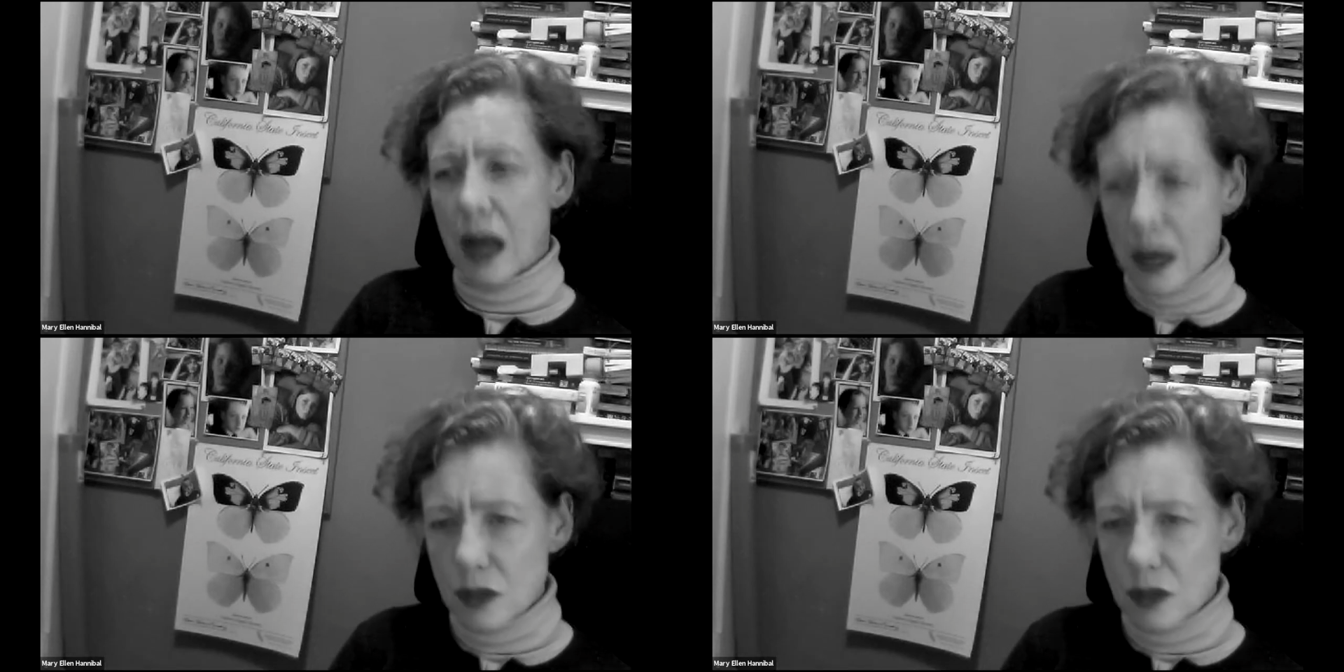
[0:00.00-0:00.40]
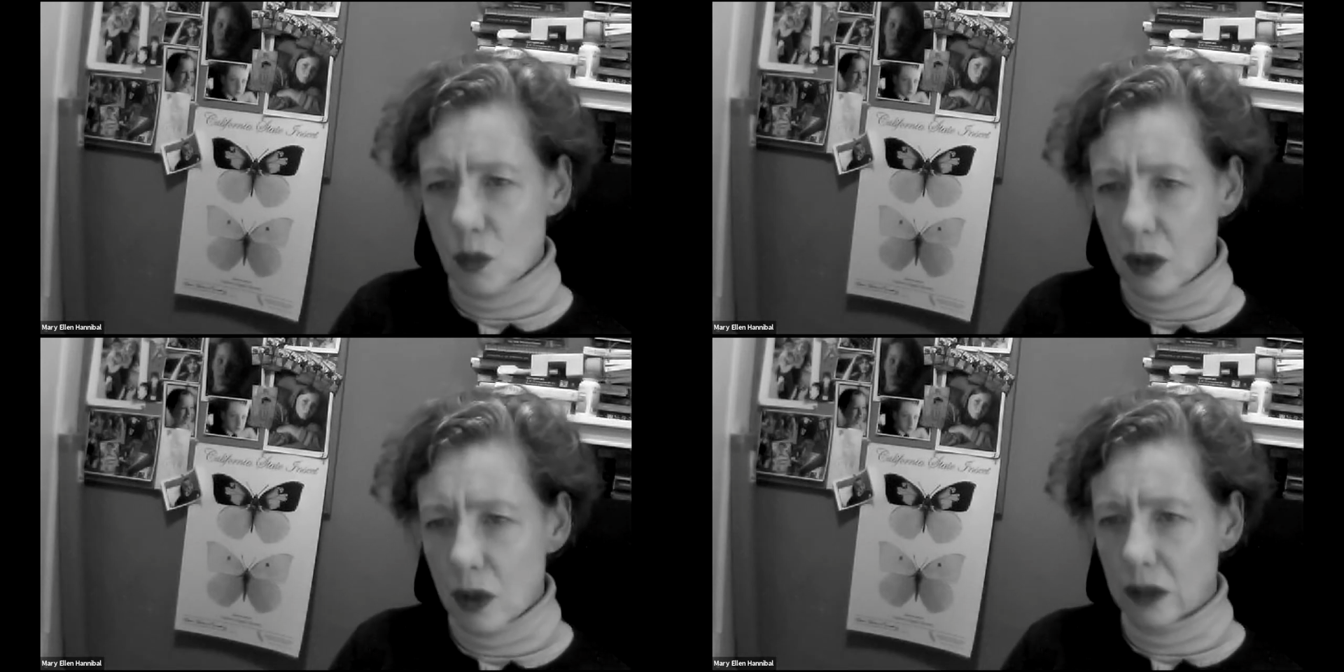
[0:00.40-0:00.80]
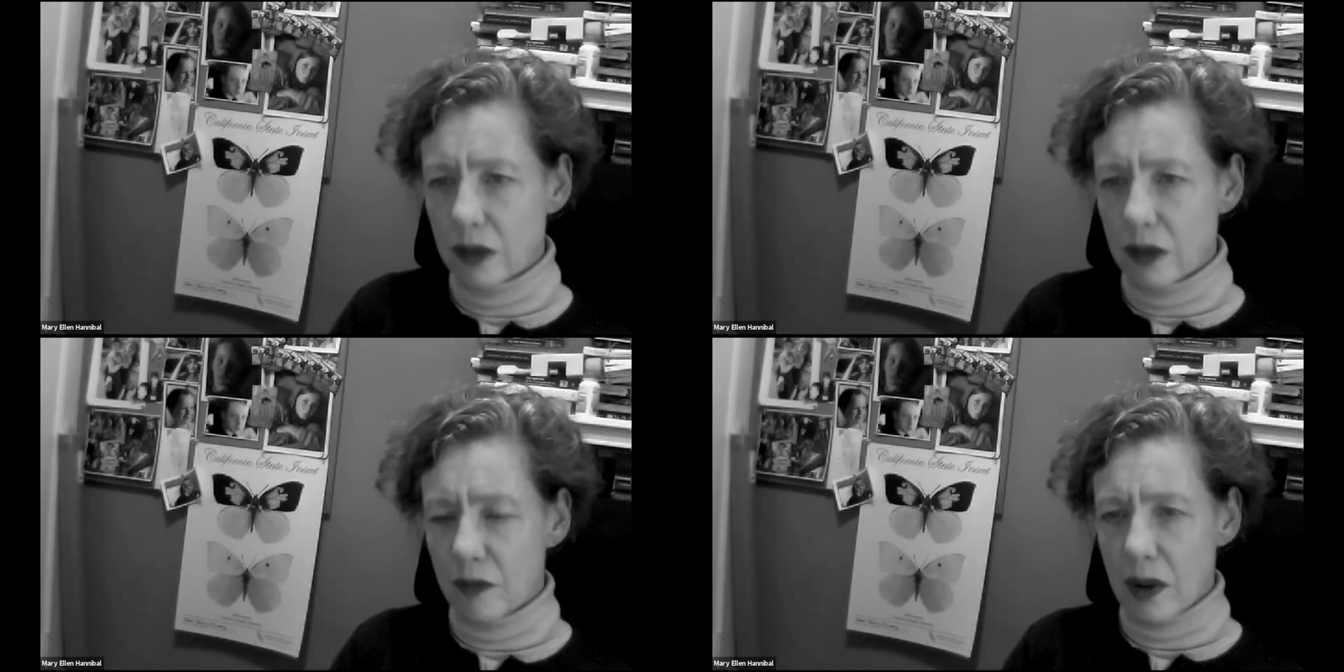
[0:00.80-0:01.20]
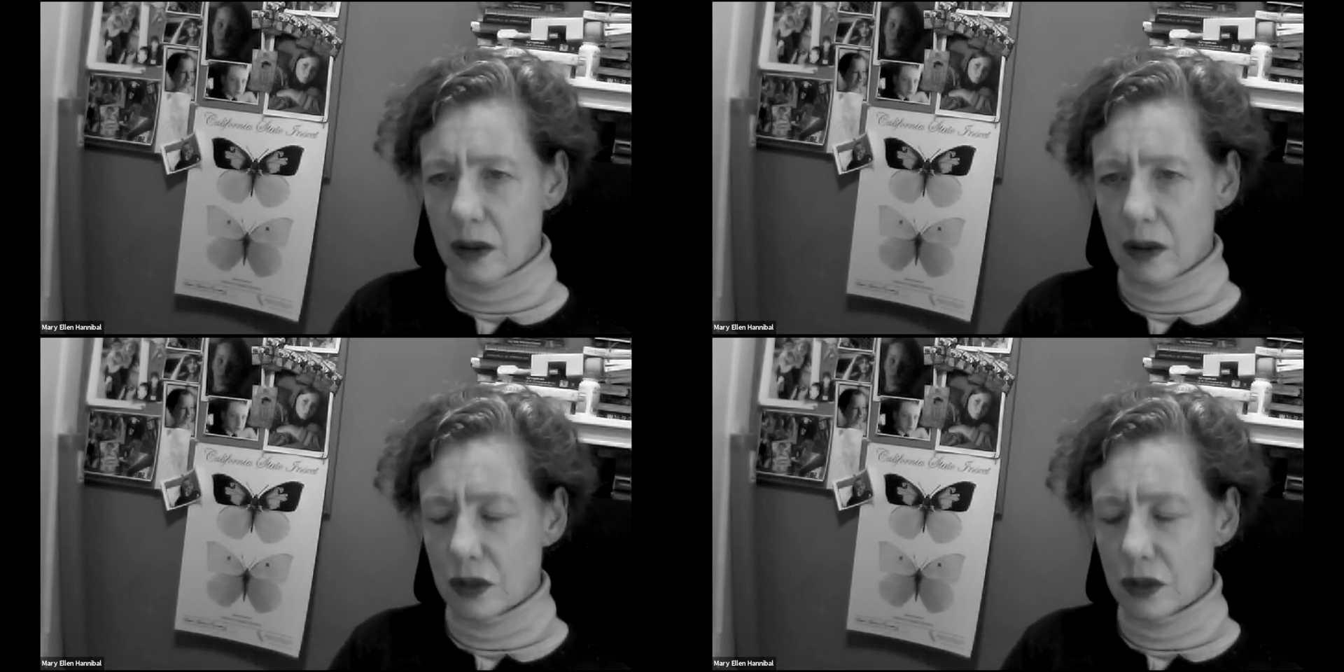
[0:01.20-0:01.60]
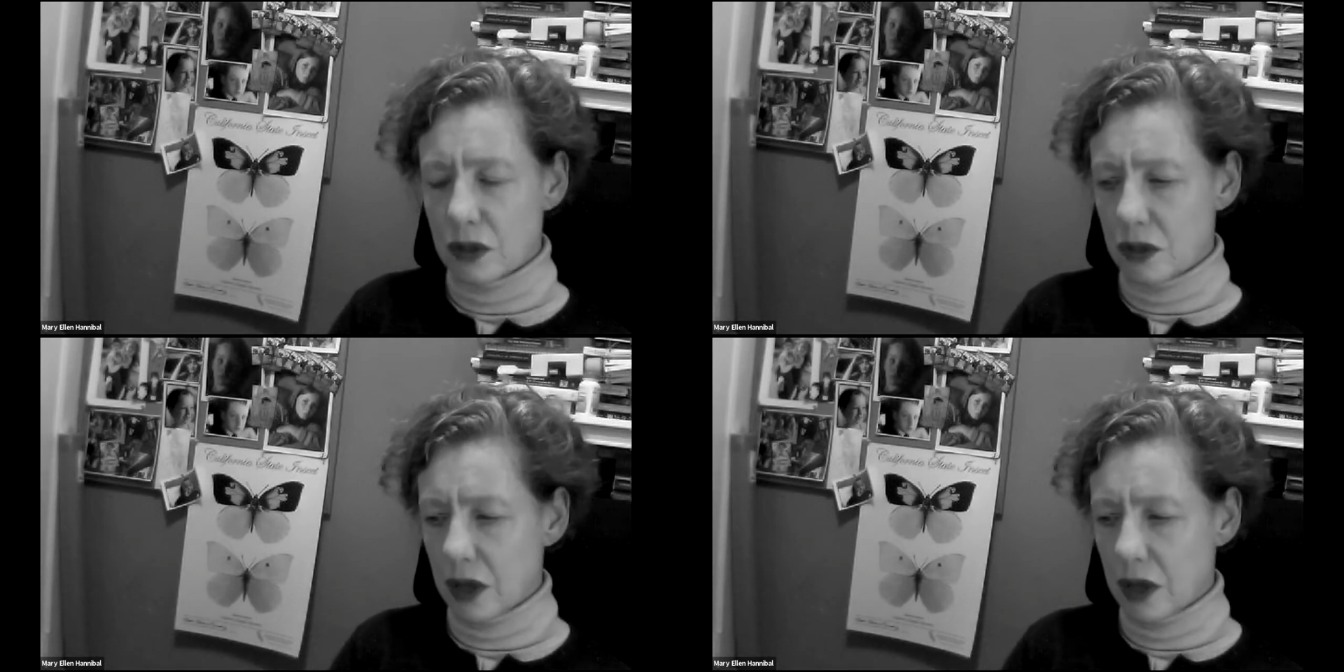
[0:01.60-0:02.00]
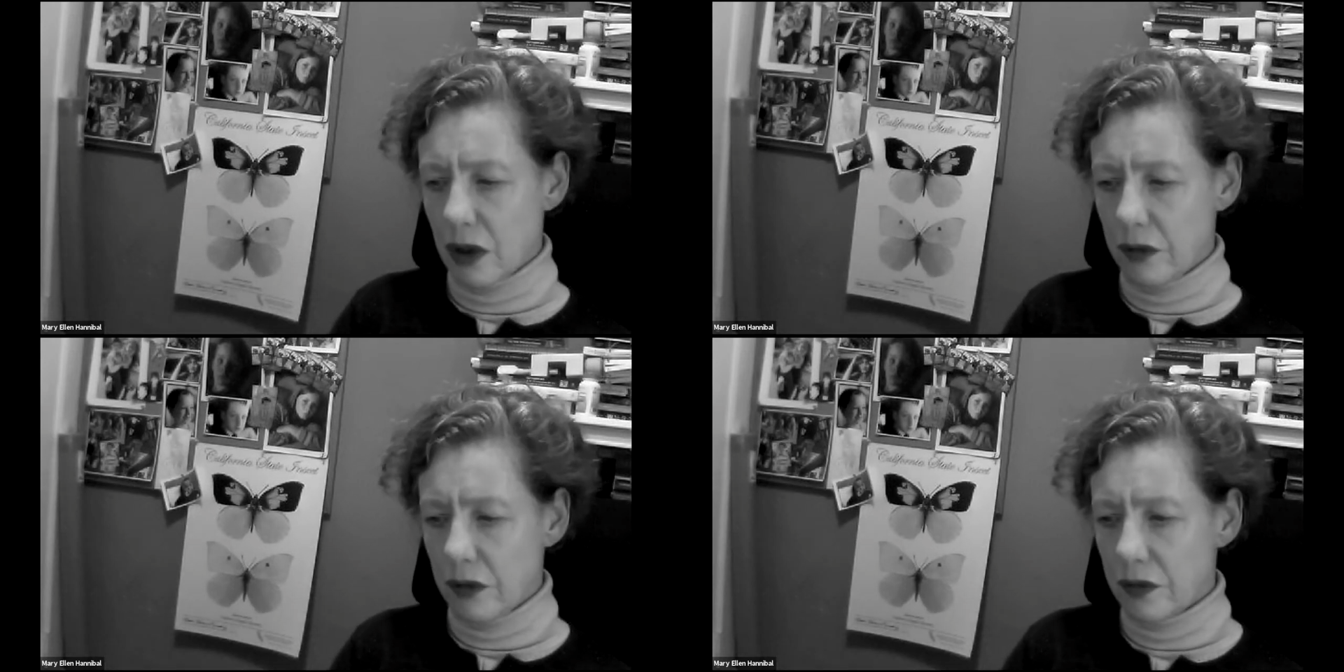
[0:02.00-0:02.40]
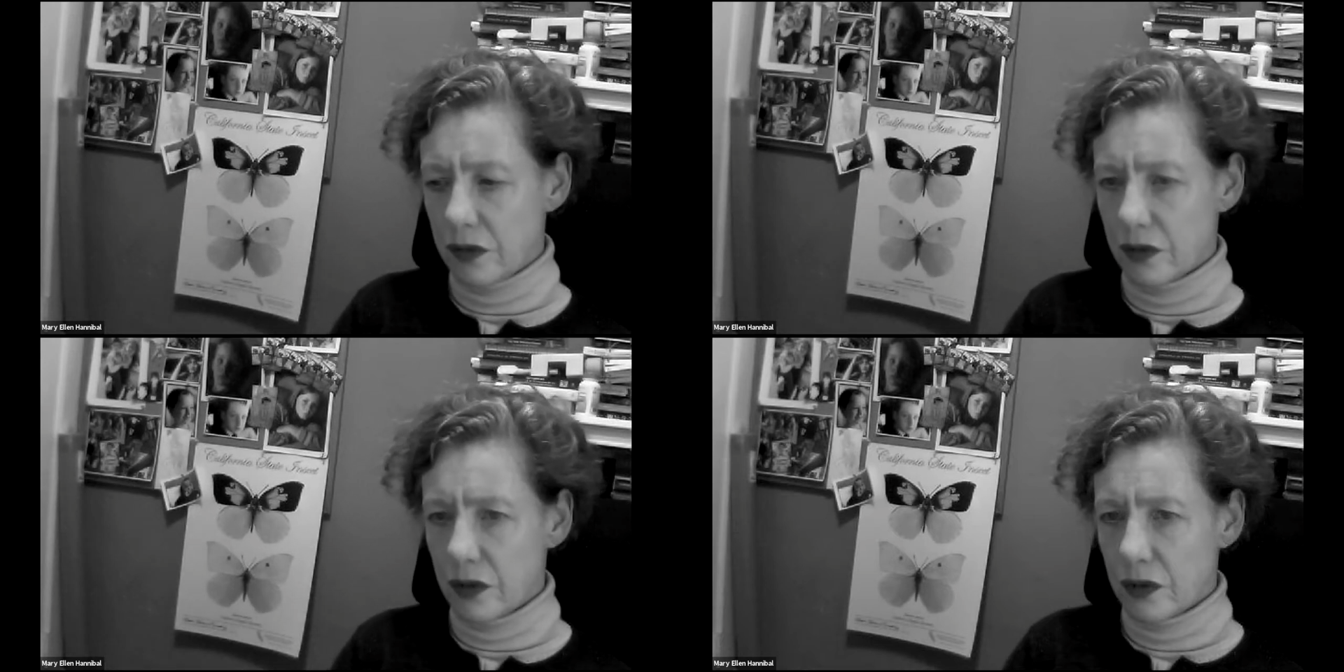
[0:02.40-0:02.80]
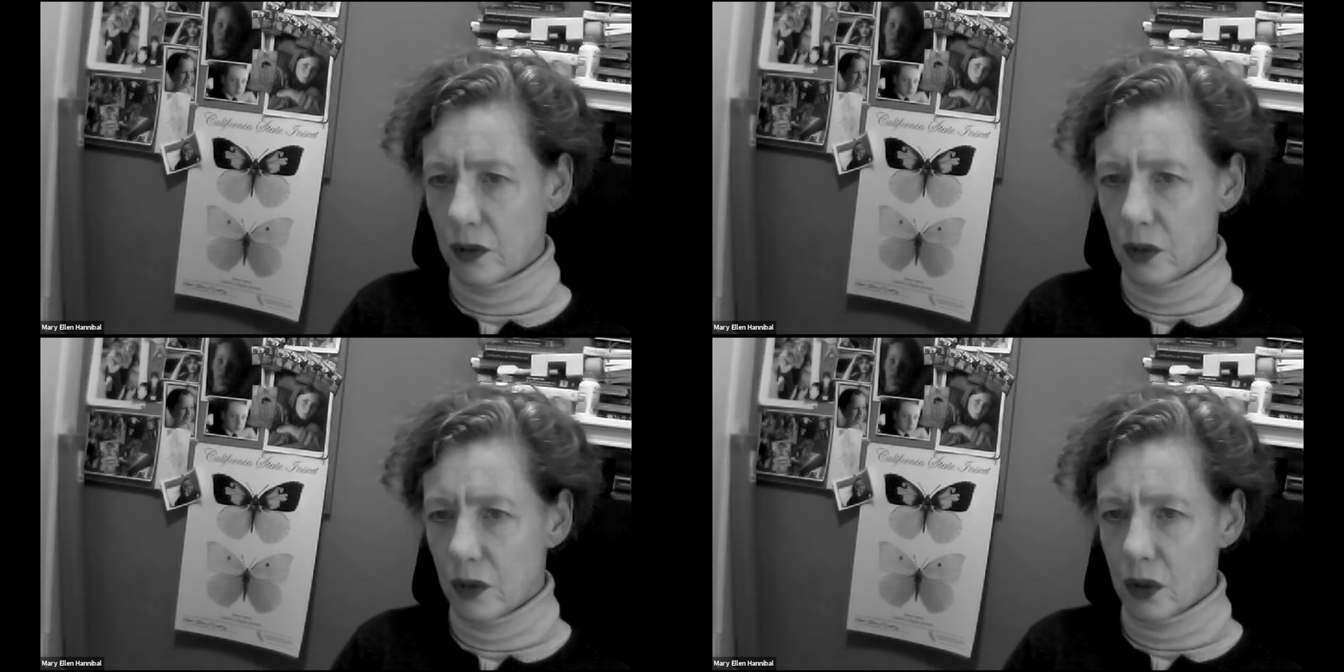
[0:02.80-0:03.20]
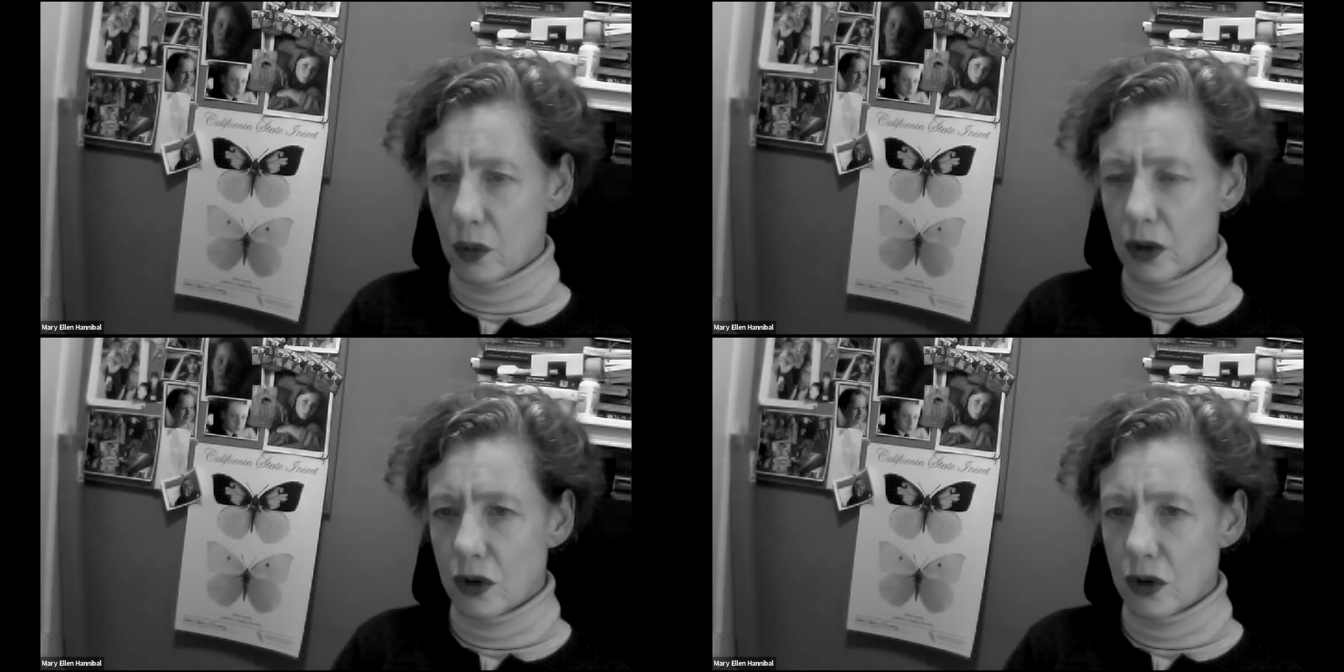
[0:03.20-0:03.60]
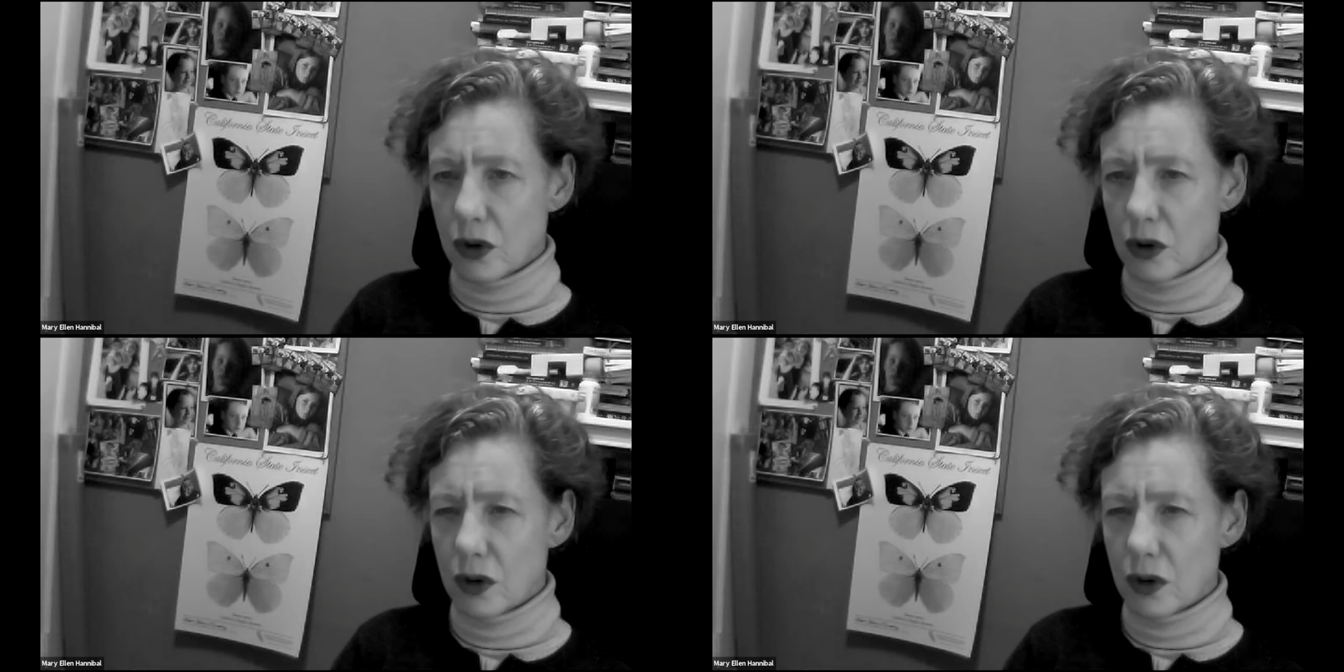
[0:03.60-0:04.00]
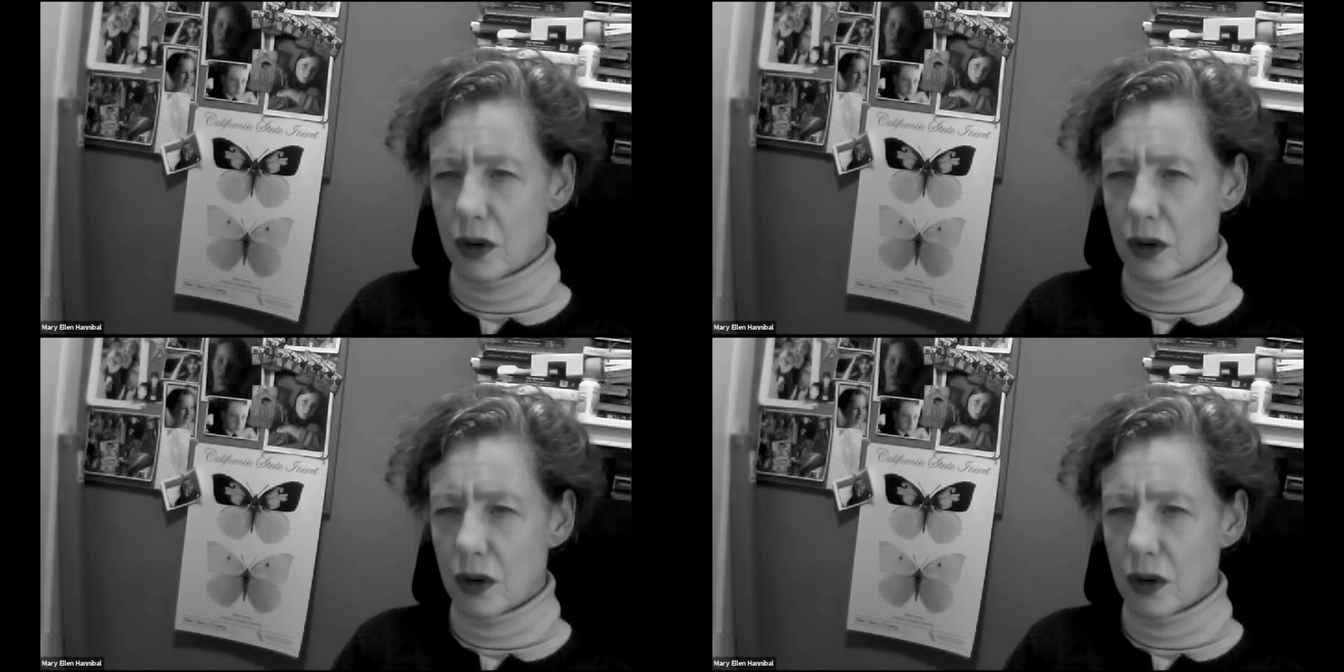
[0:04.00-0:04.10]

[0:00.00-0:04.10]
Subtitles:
as a wildlife biologist yourself, what are your,